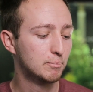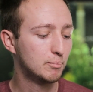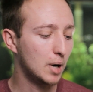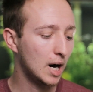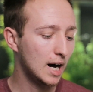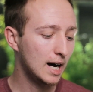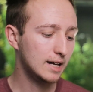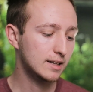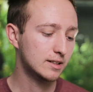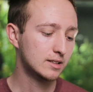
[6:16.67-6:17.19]

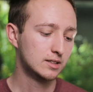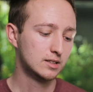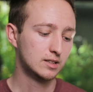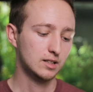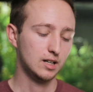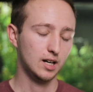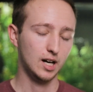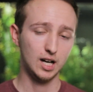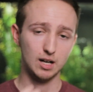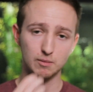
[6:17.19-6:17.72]
but
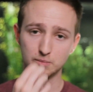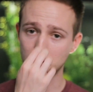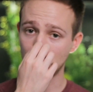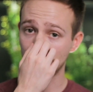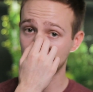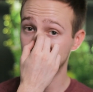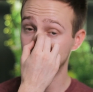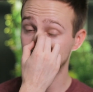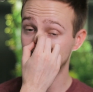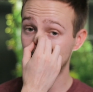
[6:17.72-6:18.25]

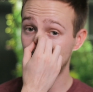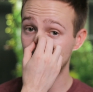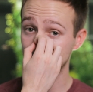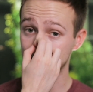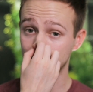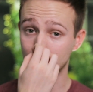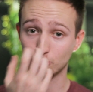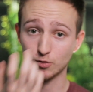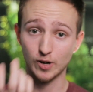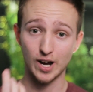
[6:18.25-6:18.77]
talking to guys
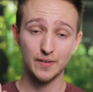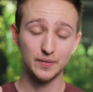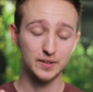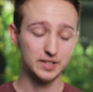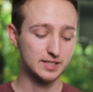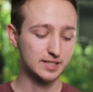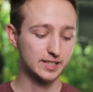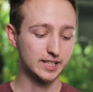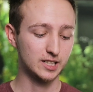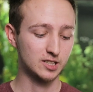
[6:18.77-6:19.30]
that have ran
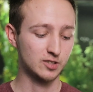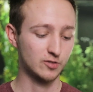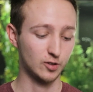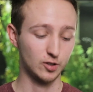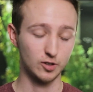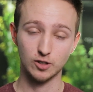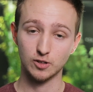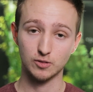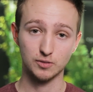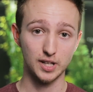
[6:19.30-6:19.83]
these things
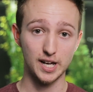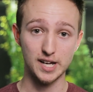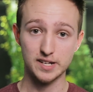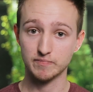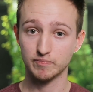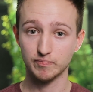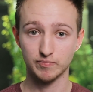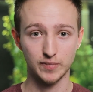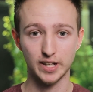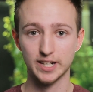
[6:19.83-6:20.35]
for like
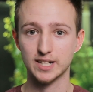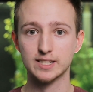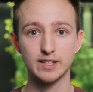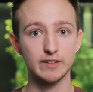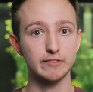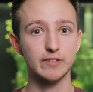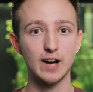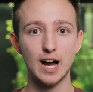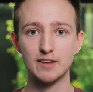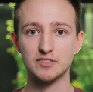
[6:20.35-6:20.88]
I said,
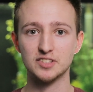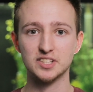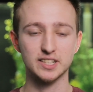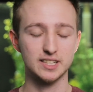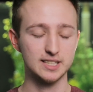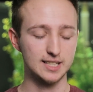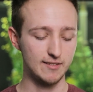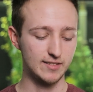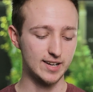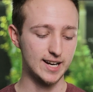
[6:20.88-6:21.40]
5, 6,
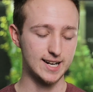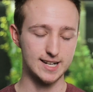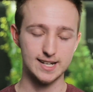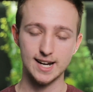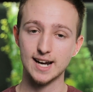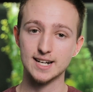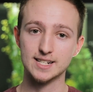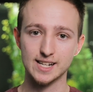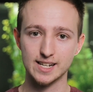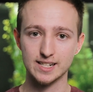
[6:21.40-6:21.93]
7, 8,
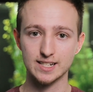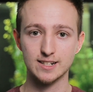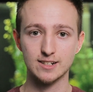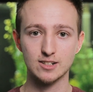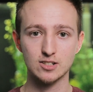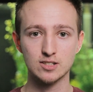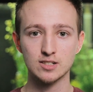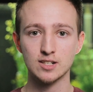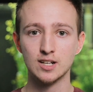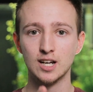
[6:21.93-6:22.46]
9, 10
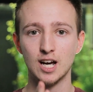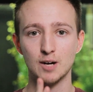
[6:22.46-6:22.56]
years,